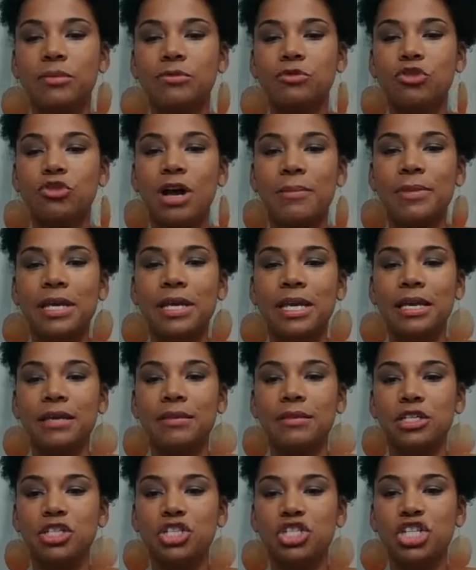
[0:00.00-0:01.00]
am dropping in
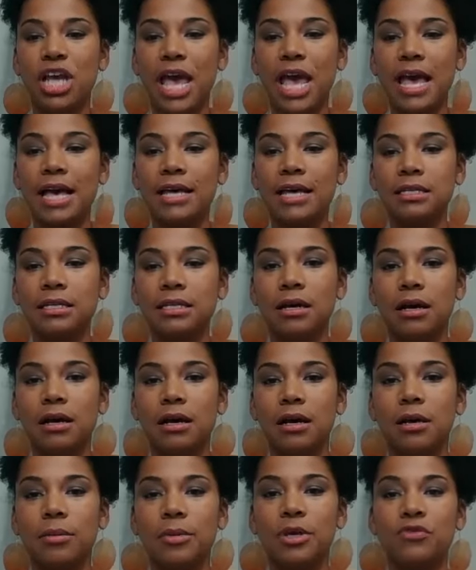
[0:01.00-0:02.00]
the chat,
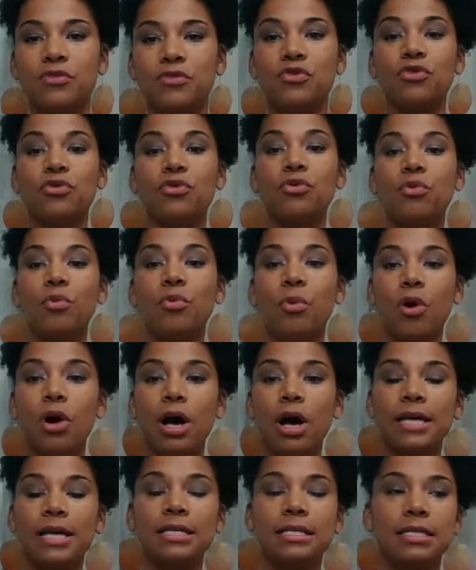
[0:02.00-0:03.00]
if you
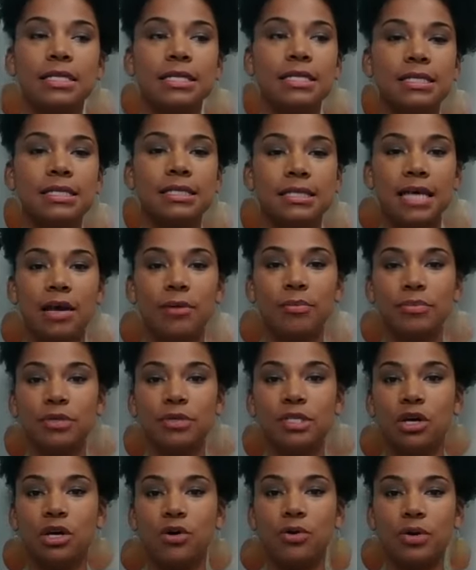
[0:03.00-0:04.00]
want this
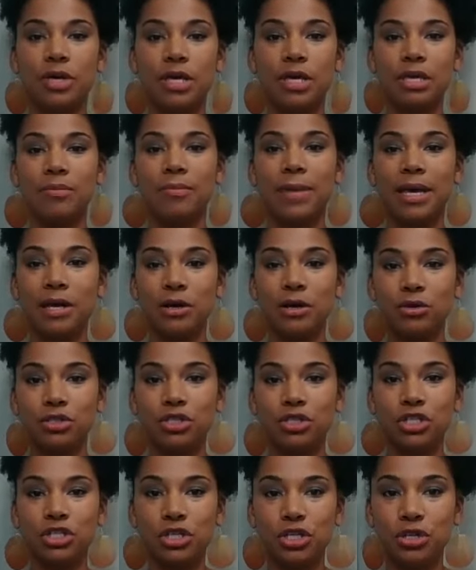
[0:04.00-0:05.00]
episode
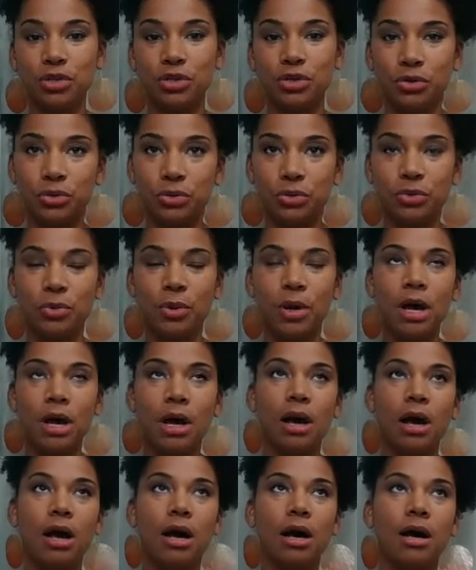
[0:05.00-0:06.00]
emailed to you
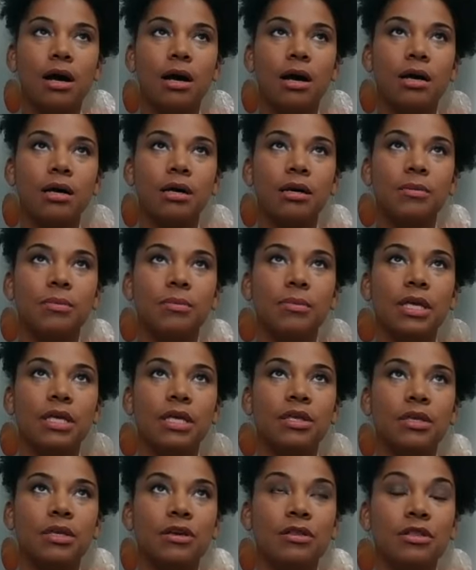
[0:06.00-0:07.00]
and
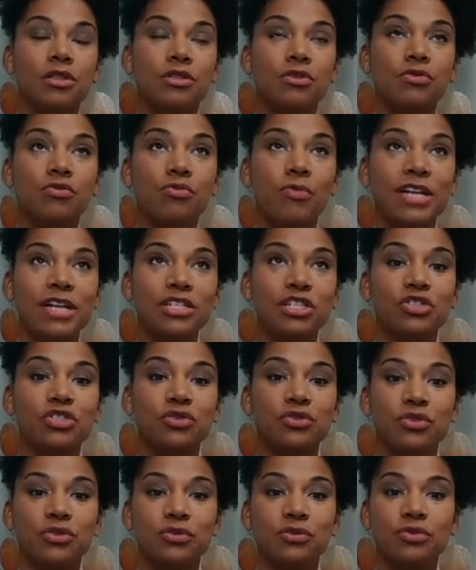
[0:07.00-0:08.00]
you
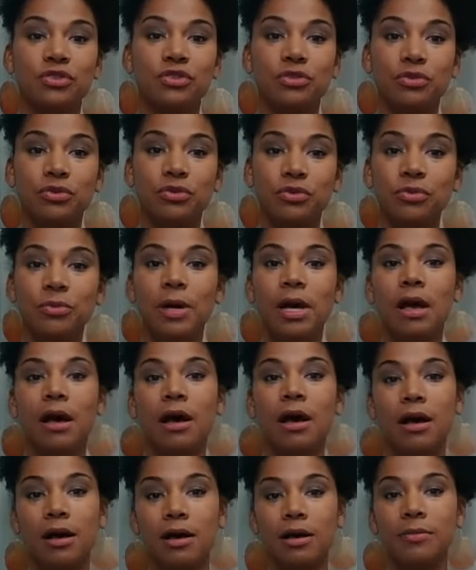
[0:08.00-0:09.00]
registered through Zoom,
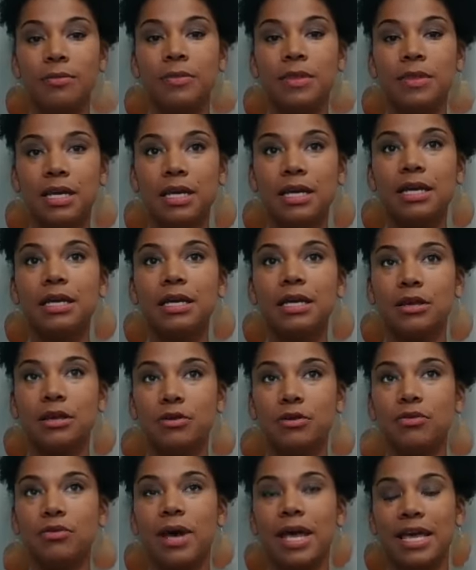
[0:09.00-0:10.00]
then
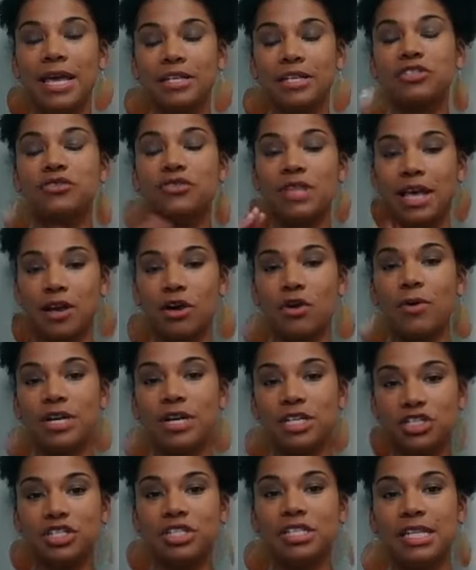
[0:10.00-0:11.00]
you answered that
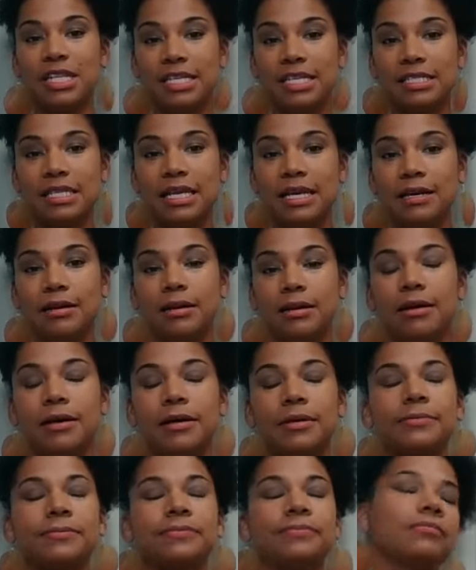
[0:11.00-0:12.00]
question that said,
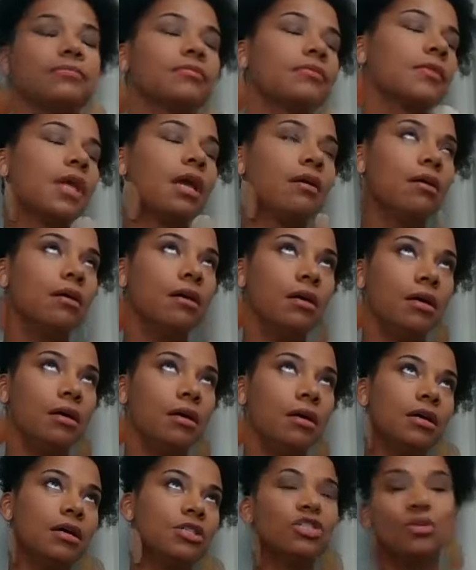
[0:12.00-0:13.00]

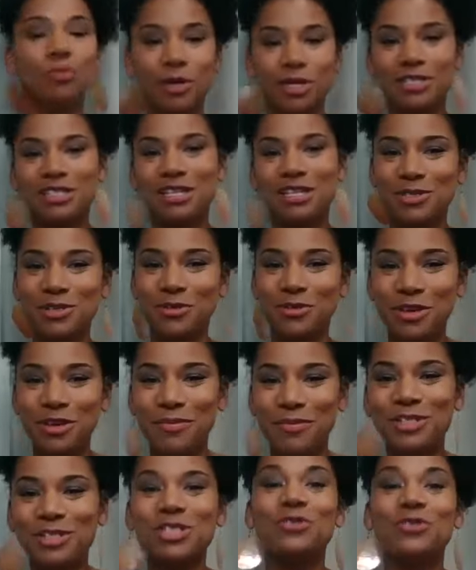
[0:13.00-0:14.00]
do you want this episode
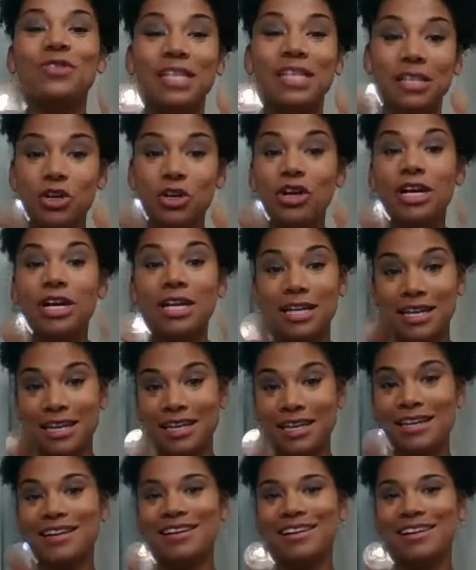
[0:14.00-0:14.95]
emailed to you, then you're going to get